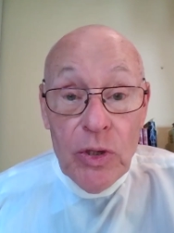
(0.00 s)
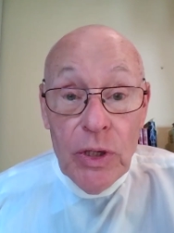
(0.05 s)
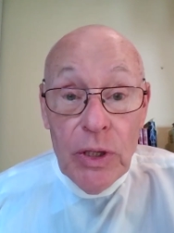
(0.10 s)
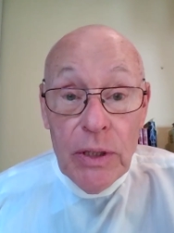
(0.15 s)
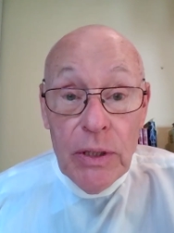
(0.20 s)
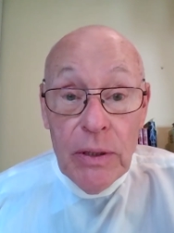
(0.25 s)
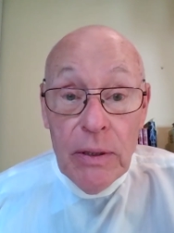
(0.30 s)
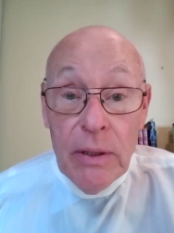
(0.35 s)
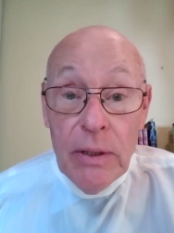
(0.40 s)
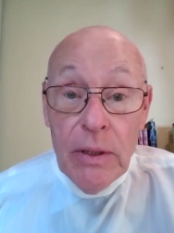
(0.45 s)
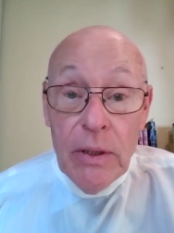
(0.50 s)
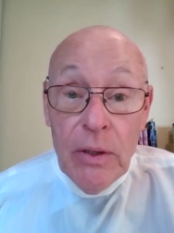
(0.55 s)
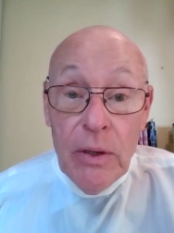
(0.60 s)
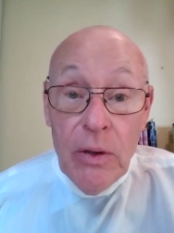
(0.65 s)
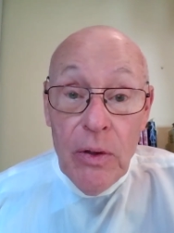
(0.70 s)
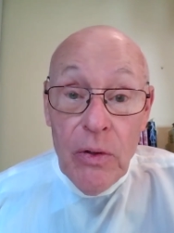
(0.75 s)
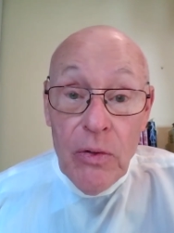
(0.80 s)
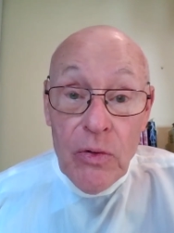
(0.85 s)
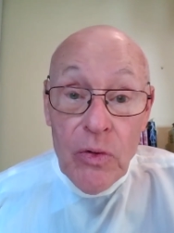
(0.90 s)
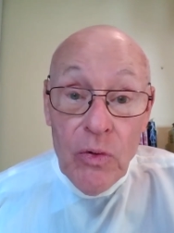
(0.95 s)
it
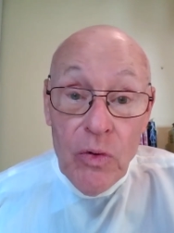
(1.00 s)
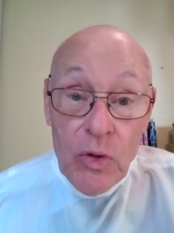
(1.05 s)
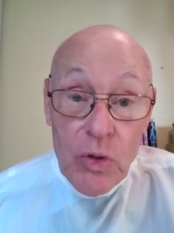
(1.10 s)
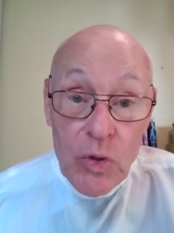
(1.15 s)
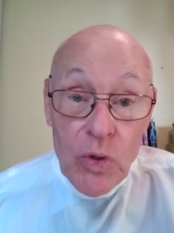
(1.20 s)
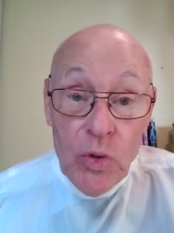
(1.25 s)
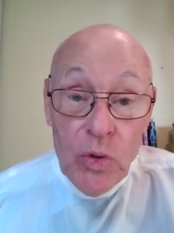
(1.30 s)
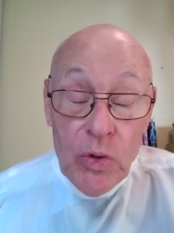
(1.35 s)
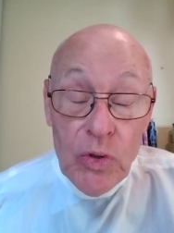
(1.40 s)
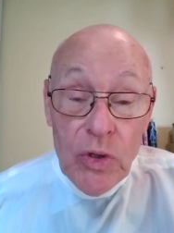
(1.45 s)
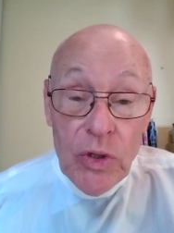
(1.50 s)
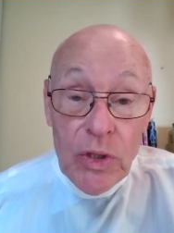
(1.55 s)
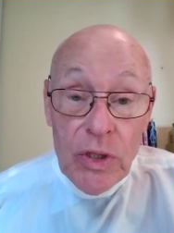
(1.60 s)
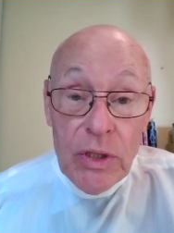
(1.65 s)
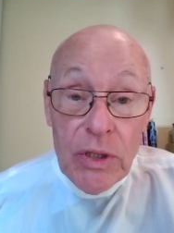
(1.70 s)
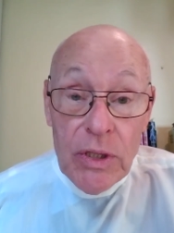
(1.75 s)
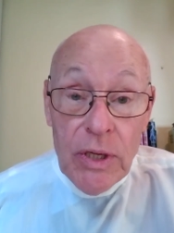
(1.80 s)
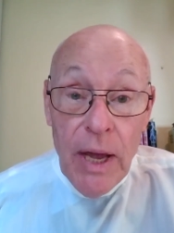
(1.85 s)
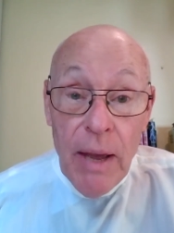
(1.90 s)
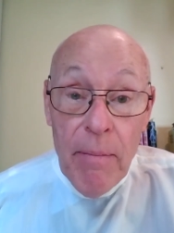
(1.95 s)
through the truth
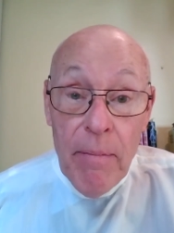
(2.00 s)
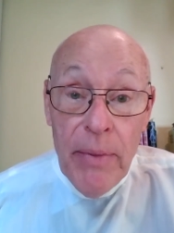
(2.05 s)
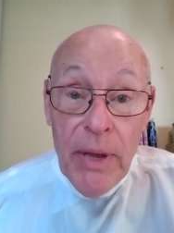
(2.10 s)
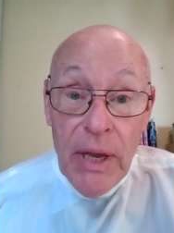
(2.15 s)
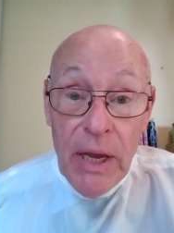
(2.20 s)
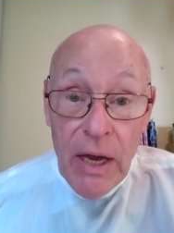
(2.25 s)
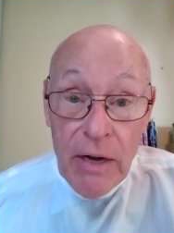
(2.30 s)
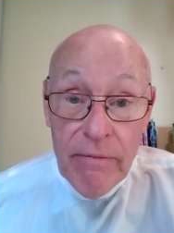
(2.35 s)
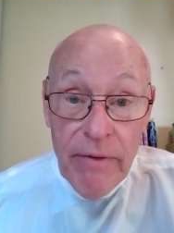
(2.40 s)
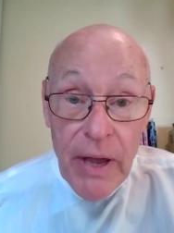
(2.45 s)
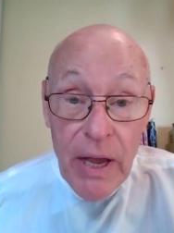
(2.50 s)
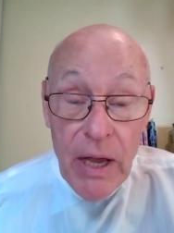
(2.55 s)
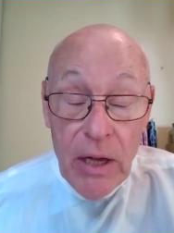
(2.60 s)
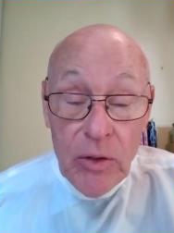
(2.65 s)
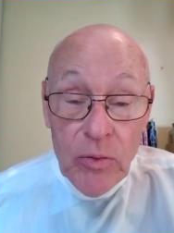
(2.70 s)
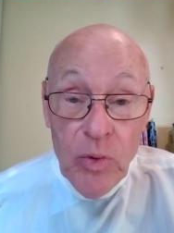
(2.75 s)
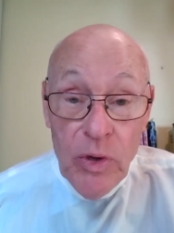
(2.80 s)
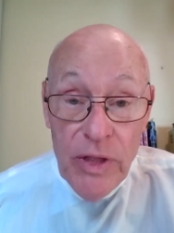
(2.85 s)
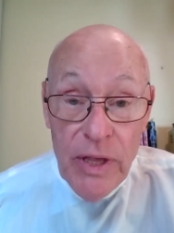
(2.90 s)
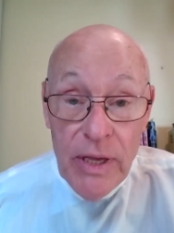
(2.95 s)
that's being
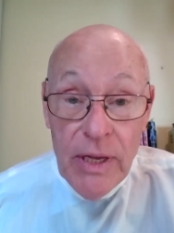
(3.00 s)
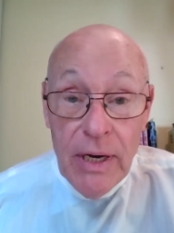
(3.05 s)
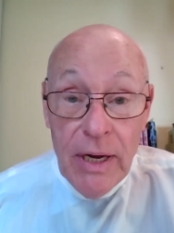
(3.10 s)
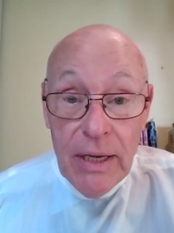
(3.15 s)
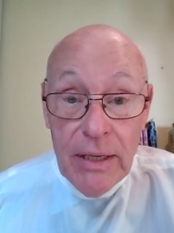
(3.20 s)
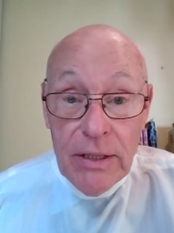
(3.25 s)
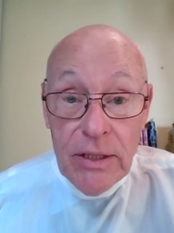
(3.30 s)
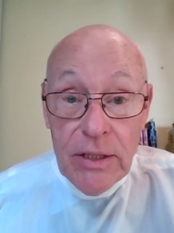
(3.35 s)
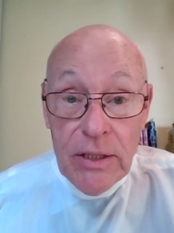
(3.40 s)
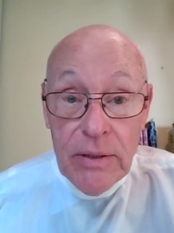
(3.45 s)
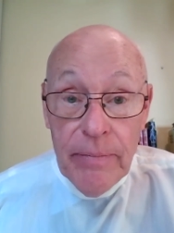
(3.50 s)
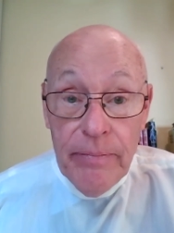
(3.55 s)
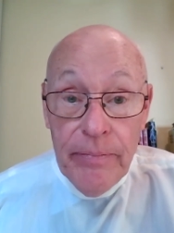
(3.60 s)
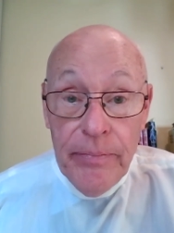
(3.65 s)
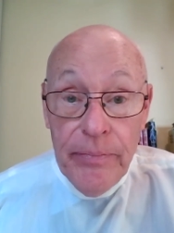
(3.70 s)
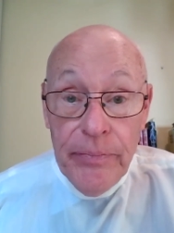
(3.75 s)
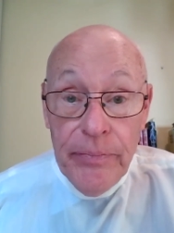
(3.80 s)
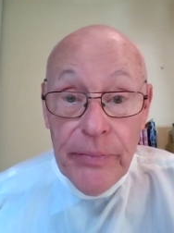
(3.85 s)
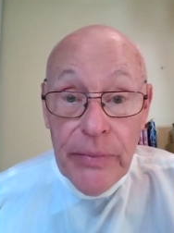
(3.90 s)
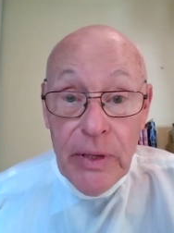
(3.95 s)
unveiled within us.
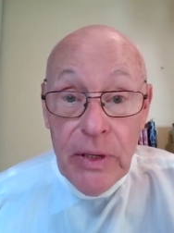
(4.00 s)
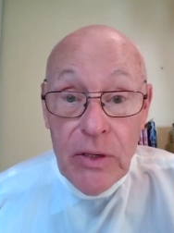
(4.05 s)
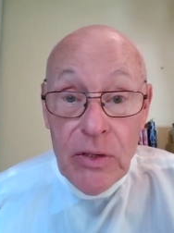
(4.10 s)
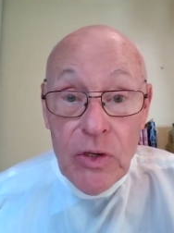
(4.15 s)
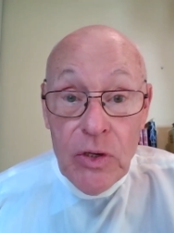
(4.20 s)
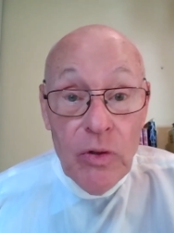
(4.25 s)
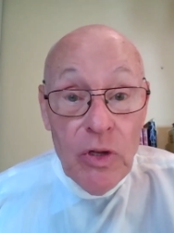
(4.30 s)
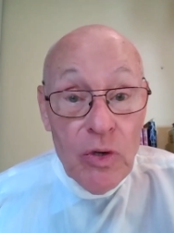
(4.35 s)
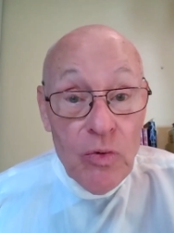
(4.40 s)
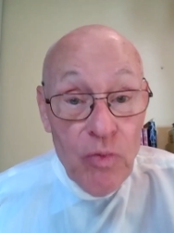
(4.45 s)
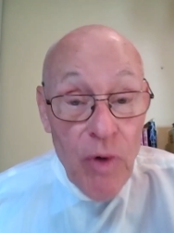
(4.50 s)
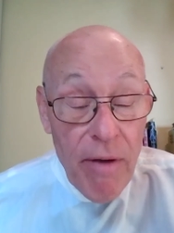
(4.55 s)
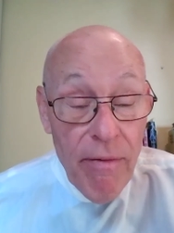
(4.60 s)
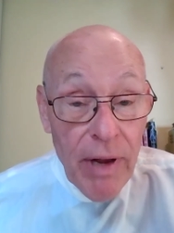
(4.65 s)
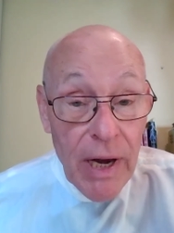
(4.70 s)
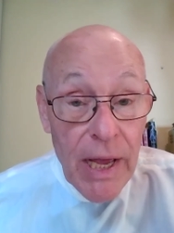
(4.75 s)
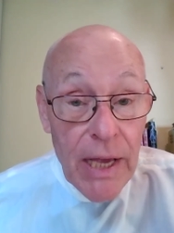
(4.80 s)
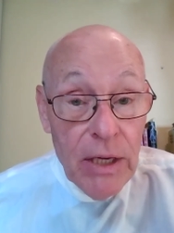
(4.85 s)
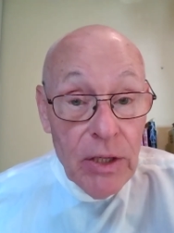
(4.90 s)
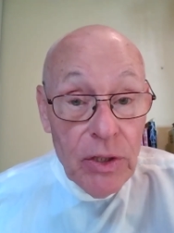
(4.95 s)
So there's
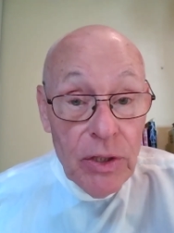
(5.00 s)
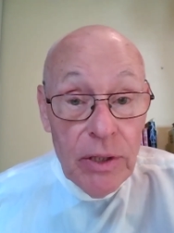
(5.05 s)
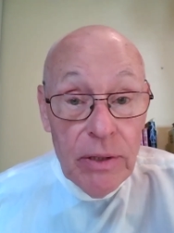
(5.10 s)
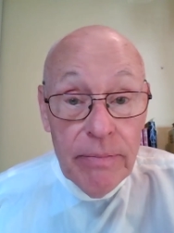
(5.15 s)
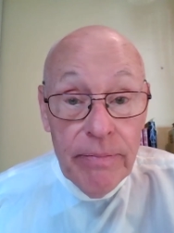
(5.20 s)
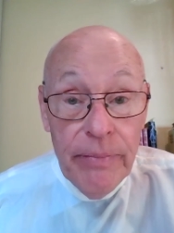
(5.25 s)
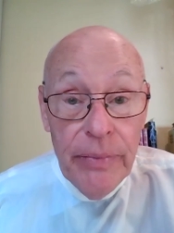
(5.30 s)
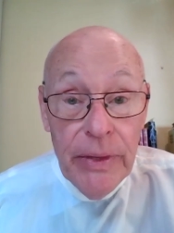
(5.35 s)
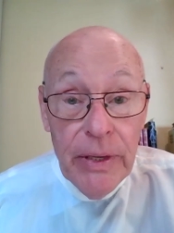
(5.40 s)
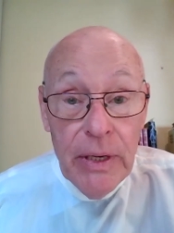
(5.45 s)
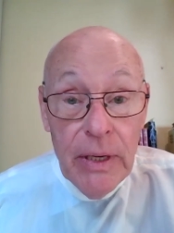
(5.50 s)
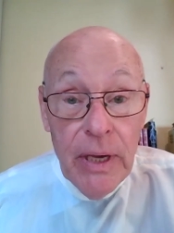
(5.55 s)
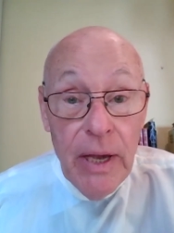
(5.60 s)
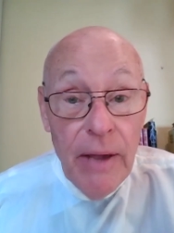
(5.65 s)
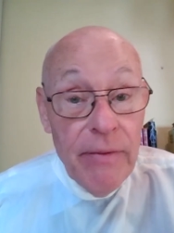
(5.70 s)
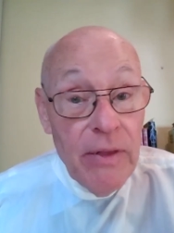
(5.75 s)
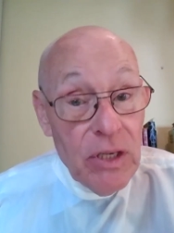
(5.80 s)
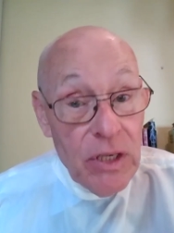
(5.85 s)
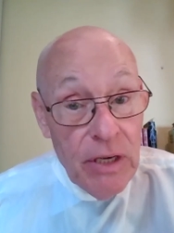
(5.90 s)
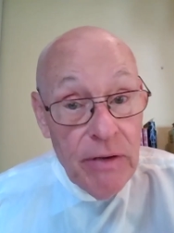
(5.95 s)
revelation
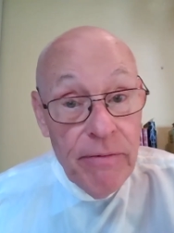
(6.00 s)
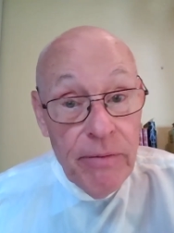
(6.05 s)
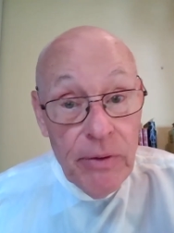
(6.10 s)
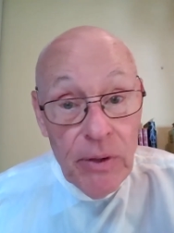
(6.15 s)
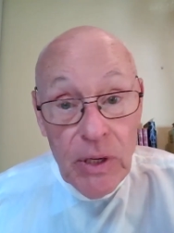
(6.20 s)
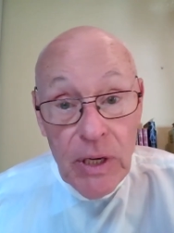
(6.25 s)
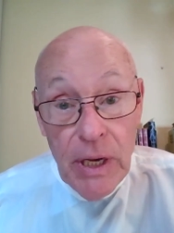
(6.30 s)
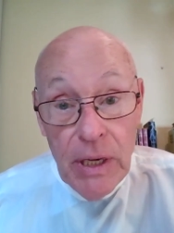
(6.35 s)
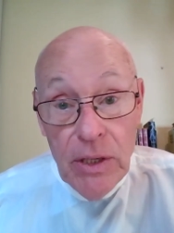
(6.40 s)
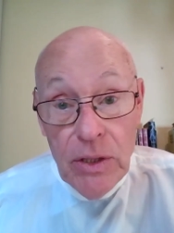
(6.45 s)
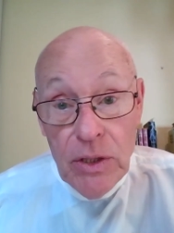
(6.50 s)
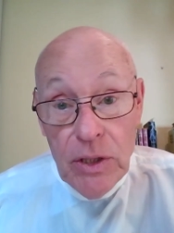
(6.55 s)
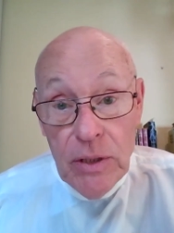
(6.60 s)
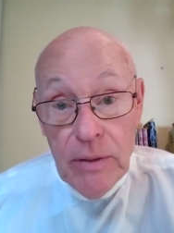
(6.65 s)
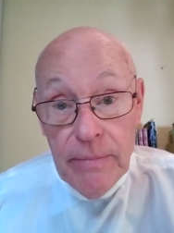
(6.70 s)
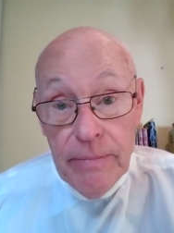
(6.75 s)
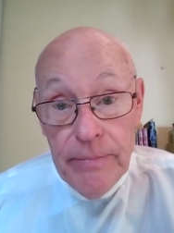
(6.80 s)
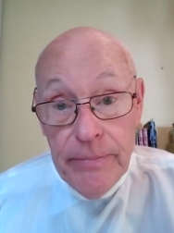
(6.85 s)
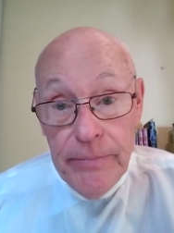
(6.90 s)
and there's evocation.